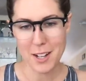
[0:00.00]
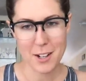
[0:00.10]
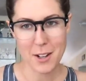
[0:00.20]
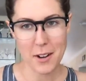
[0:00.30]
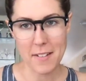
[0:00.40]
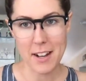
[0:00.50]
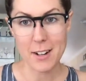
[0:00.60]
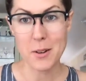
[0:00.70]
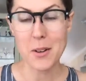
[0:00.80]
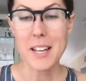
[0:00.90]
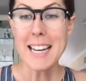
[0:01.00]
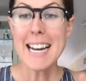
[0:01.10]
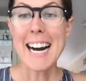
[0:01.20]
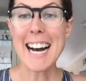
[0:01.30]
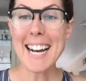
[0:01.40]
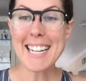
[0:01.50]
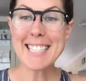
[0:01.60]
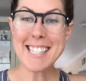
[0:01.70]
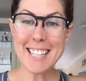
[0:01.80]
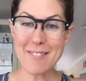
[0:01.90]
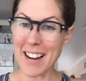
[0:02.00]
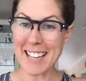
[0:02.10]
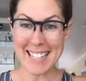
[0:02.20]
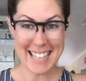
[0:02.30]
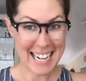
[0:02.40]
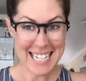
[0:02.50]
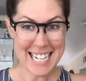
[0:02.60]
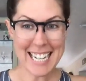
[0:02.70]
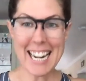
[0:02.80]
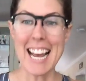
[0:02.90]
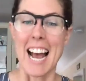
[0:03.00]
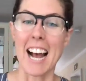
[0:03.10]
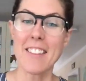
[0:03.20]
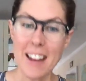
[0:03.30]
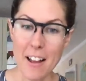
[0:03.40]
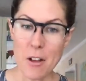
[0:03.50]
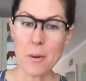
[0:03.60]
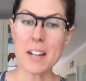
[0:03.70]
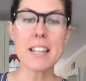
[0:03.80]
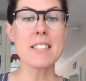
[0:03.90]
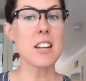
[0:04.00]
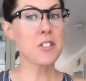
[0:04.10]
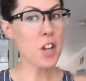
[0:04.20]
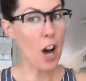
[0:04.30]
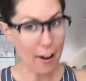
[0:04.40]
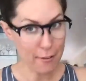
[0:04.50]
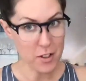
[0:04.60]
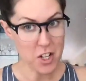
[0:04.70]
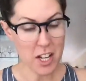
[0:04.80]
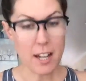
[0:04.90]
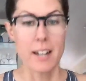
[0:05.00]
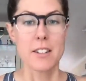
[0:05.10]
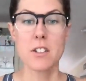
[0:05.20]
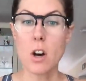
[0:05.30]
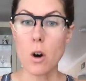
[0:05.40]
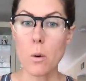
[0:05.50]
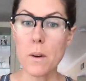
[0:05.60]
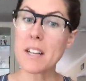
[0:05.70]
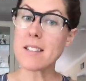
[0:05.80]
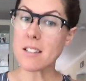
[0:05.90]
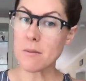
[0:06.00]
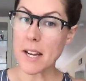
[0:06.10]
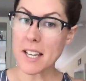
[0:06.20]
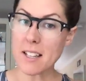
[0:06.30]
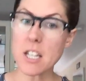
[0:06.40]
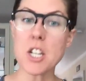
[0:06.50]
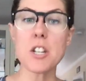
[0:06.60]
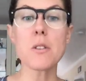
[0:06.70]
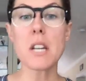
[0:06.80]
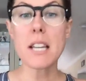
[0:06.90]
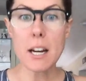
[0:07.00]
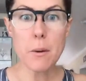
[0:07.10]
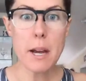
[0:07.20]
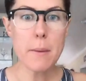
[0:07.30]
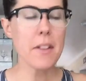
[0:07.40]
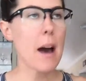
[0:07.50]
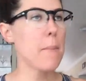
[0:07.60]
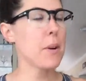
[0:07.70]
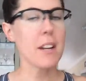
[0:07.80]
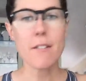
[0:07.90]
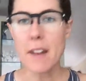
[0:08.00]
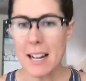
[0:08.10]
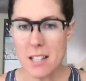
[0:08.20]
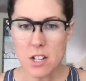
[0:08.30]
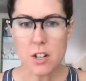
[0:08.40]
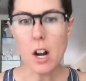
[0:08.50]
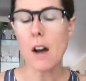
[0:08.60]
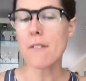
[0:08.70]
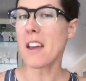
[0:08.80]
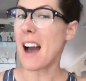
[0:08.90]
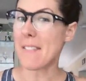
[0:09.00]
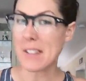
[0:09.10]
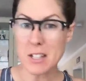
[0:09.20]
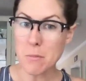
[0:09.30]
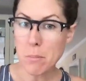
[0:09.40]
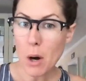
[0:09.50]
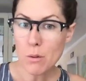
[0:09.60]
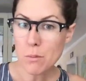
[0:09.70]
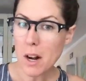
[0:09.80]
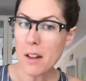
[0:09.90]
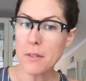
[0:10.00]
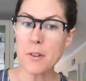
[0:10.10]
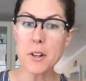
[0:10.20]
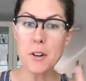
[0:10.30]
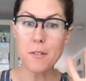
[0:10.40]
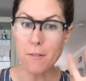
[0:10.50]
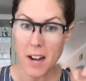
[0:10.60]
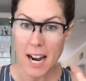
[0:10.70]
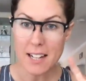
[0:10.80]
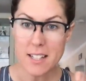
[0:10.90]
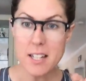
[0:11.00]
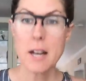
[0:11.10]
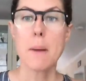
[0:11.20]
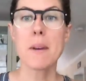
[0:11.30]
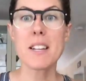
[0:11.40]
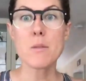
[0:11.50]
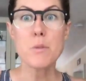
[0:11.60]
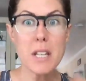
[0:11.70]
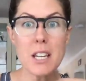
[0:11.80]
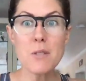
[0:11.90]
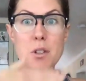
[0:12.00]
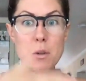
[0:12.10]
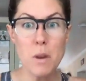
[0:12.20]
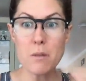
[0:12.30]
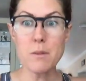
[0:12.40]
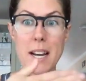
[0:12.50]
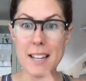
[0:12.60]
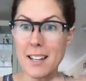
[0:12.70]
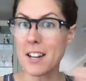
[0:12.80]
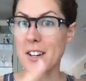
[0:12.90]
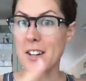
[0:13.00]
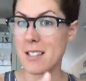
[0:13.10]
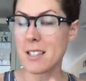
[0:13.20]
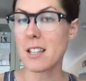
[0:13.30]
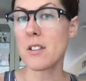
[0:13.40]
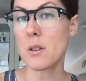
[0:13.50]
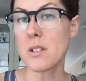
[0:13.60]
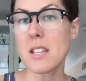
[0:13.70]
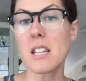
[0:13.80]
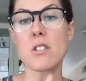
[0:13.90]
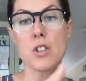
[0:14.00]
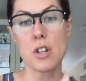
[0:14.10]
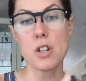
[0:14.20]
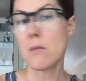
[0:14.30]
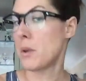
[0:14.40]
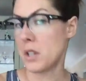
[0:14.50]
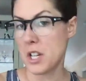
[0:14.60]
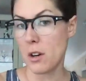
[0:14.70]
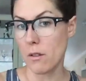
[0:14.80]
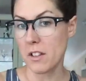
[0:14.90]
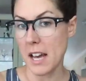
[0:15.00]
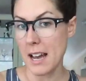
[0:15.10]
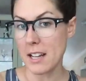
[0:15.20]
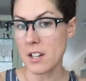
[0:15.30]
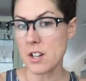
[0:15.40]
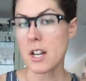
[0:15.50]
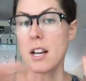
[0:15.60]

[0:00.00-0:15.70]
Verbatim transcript: don't have that goal. Uh, insulin regulation, and the other one is autophagy. So with insulin regulation, you can get away with putting fats in your coffee, having some bone broth for your fast, because really you just want to regulate your insulin and those things shouldn't push it over the edge.